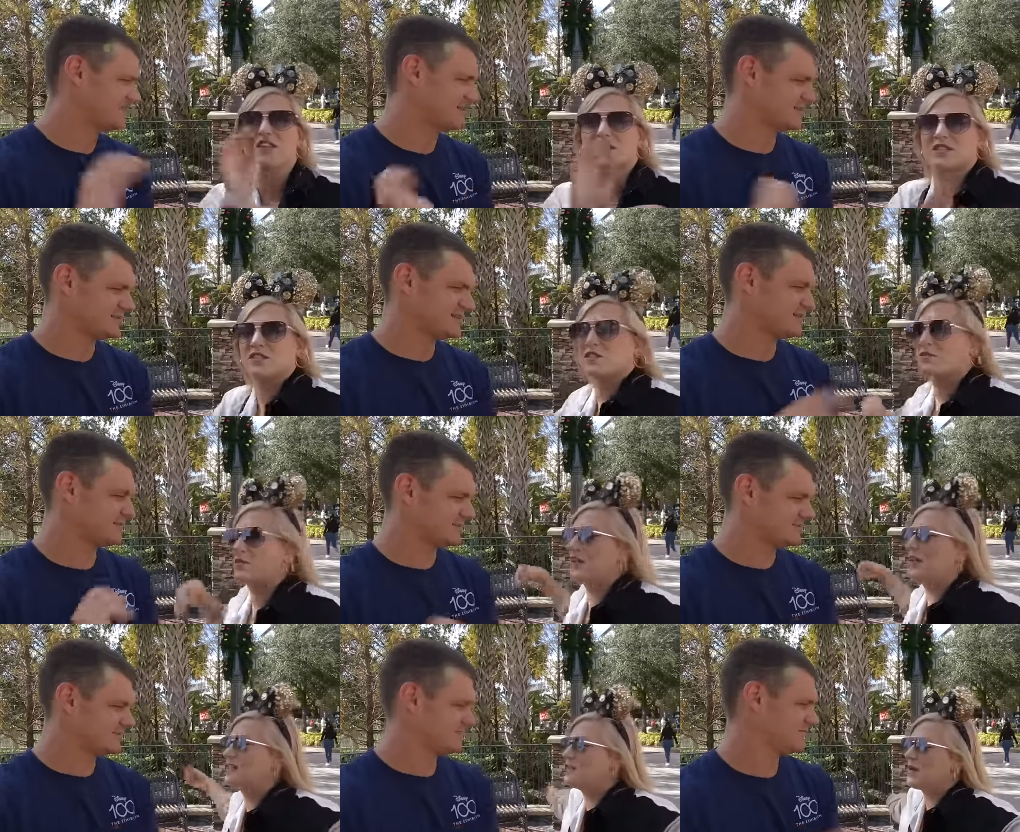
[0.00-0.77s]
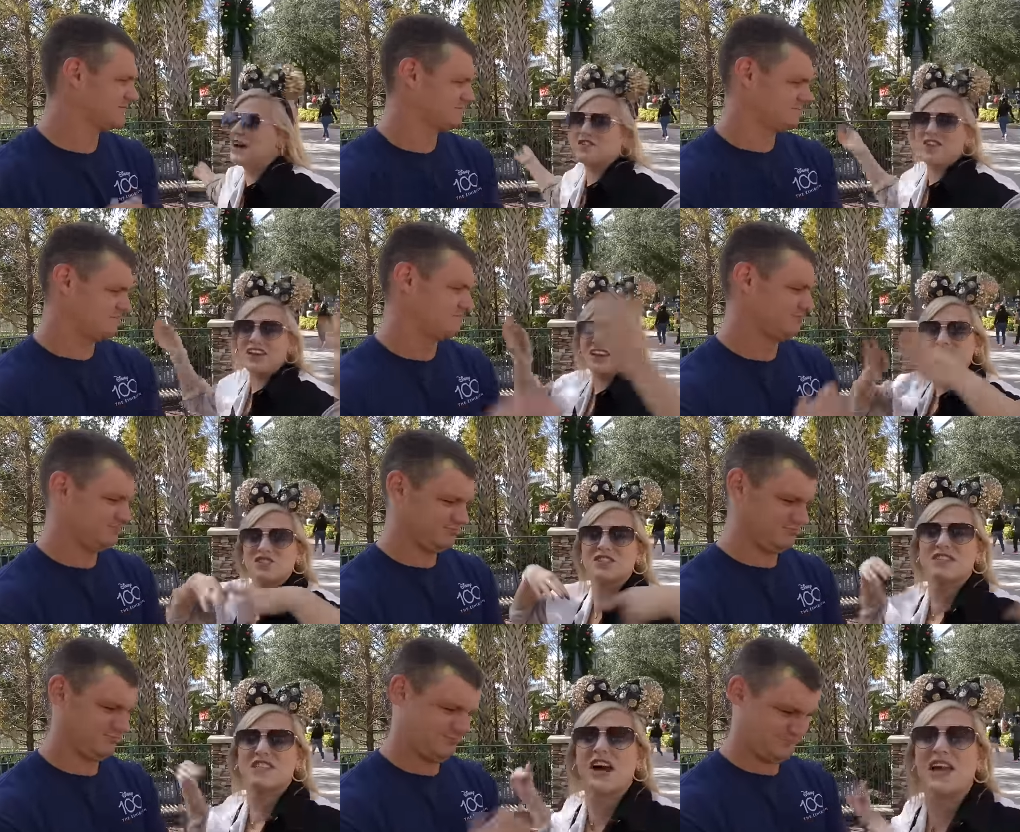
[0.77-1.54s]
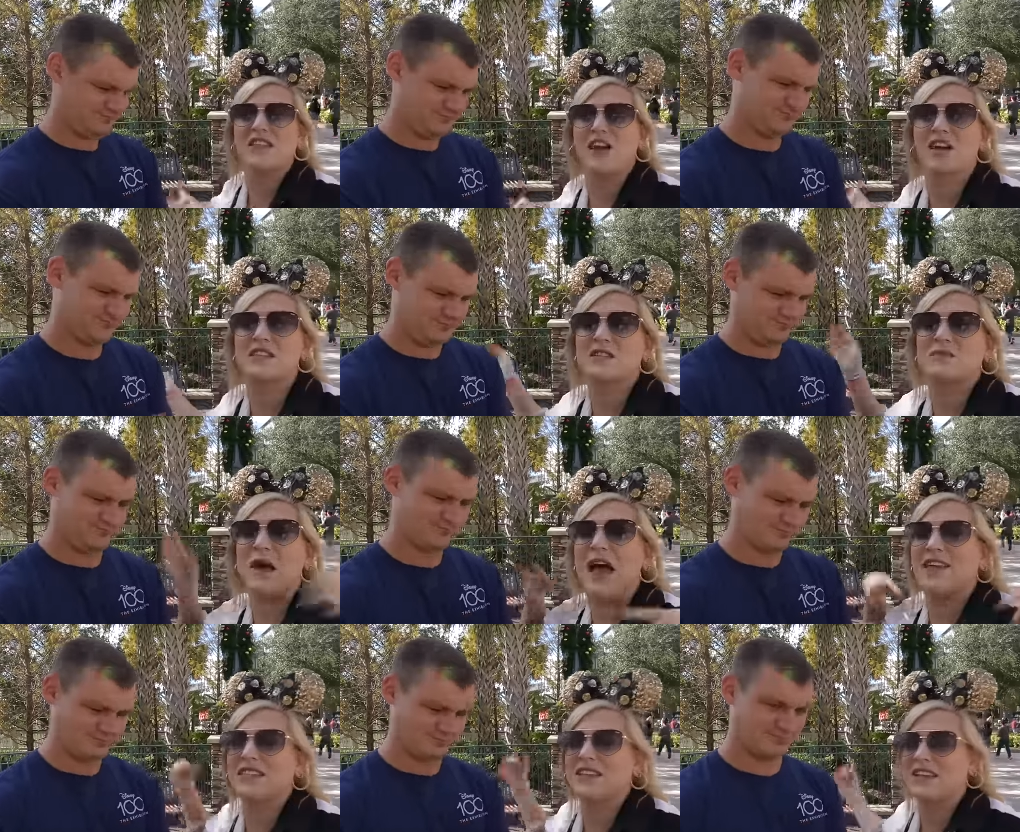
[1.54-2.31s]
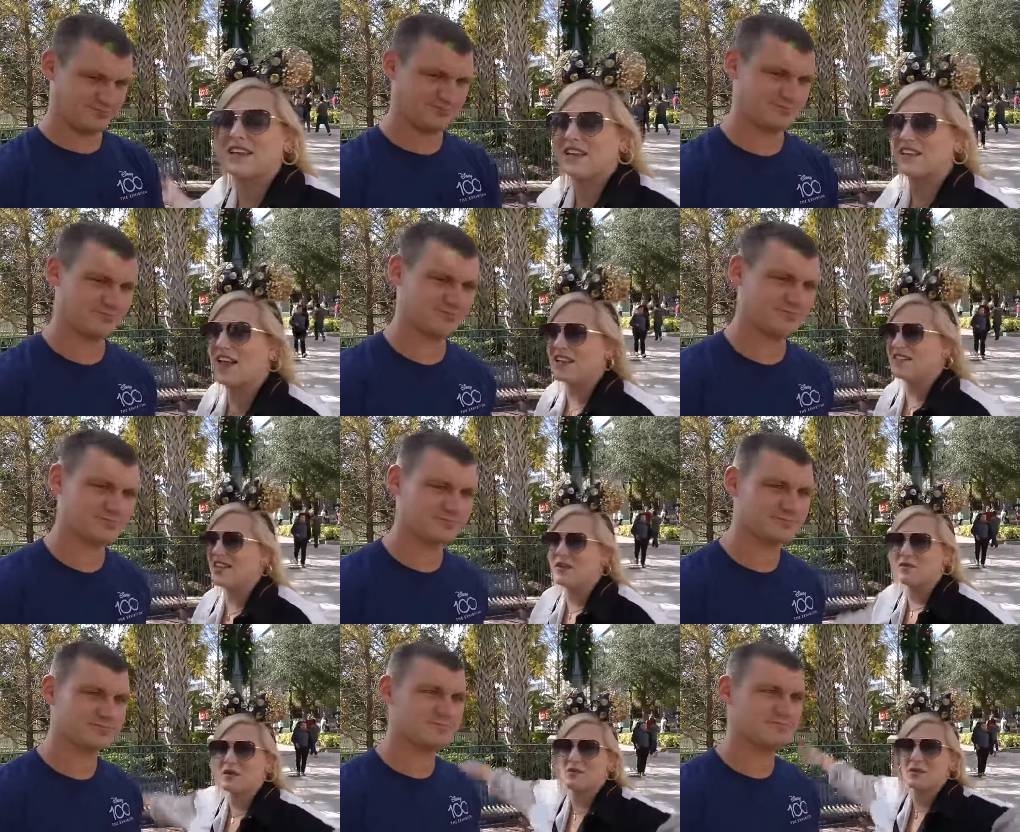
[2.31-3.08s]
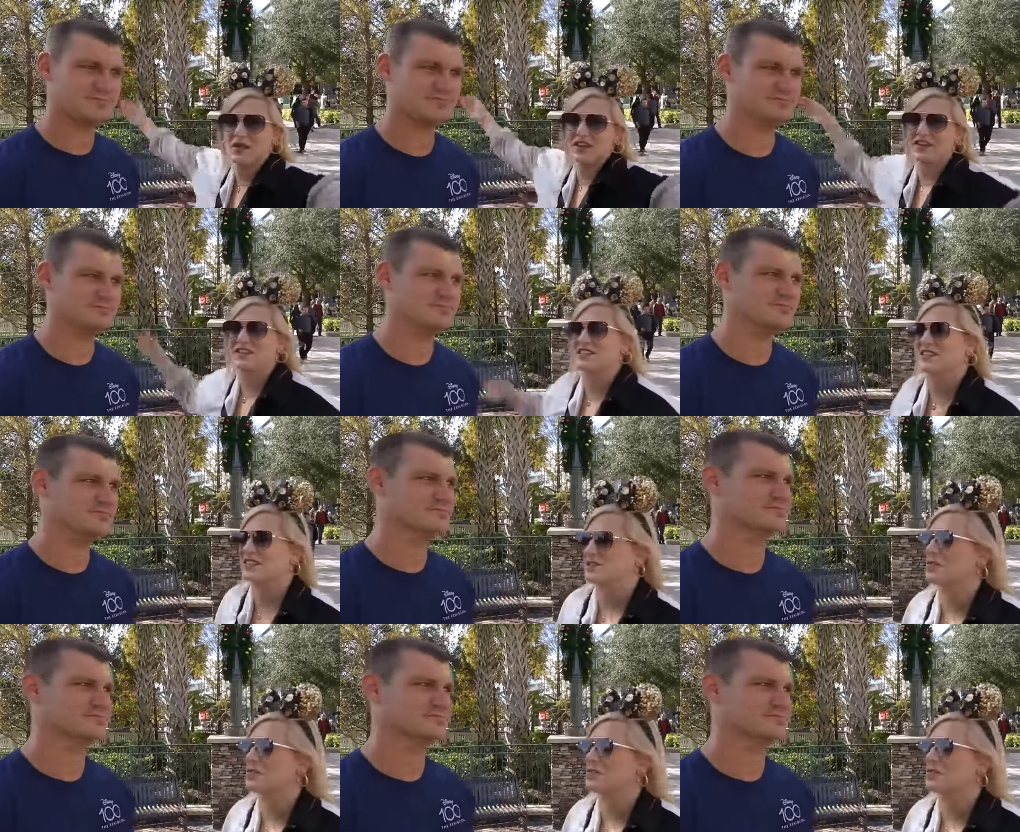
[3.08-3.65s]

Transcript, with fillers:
Speaker 1: this plays to my advantage because I lost badly last time we played at Disney